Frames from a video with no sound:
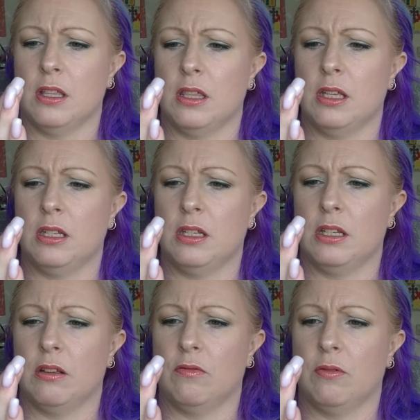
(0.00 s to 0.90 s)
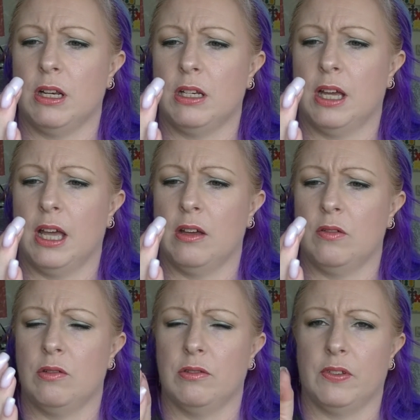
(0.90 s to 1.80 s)
This
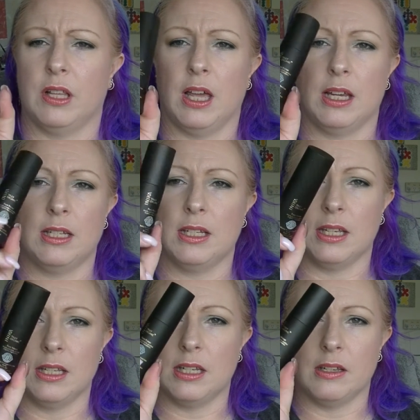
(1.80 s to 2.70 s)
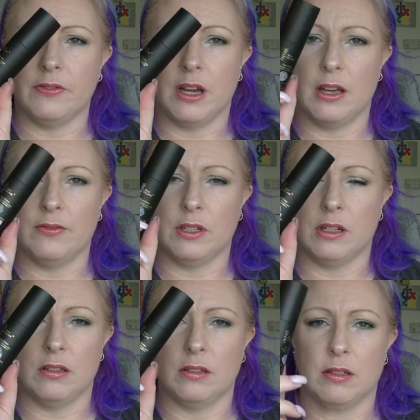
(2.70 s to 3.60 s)
retails for like $65
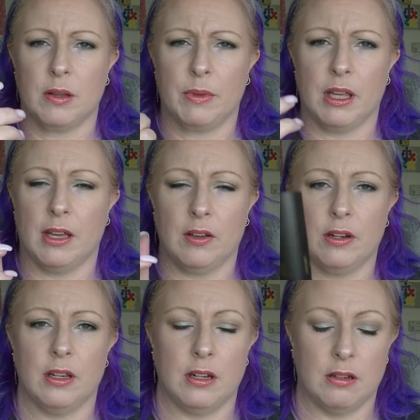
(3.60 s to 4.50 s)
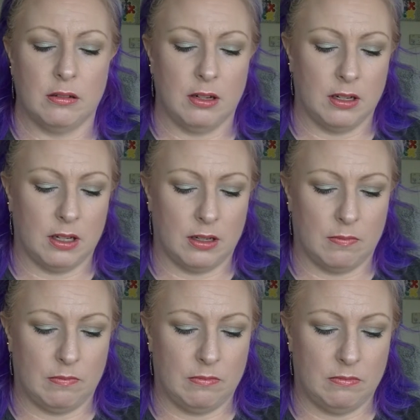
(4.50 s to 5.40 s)
or something. I got it in a
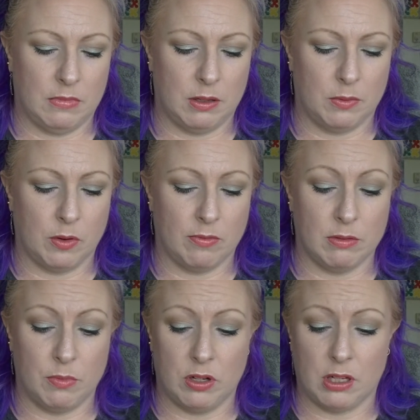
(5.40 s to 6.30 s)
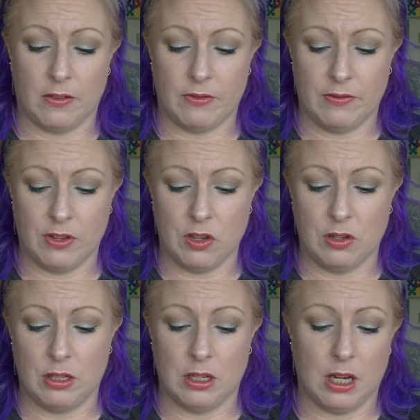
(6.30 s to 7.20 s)
subscription box. I've never
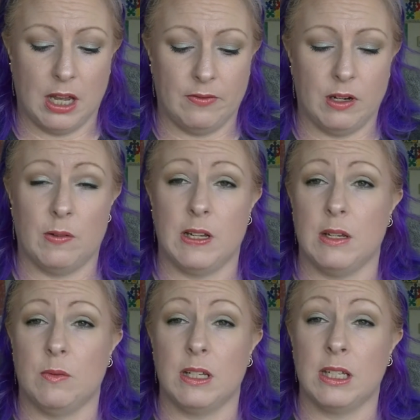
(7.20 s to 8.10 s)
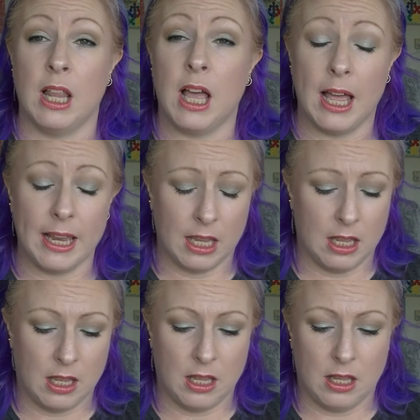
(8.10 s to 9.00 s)
used it. I have no idea what it's like.
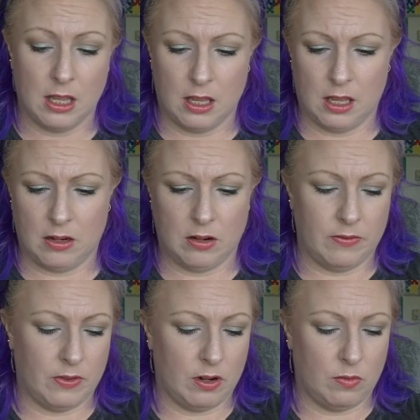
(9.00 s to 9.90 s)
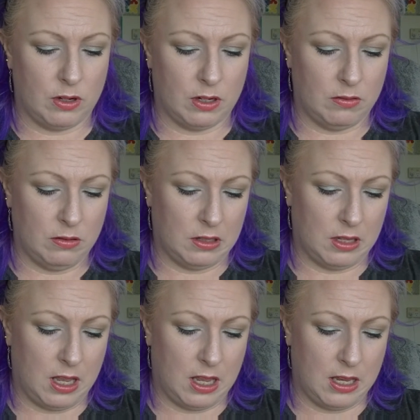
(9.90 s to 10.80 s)
I don't even know what it looks
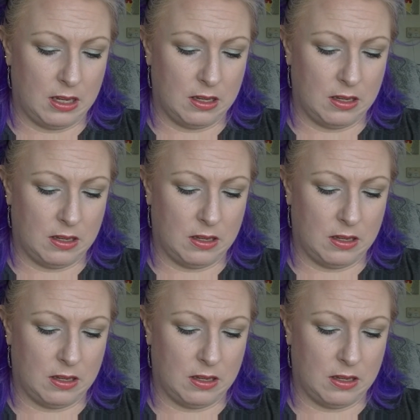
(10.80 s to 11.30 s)
like.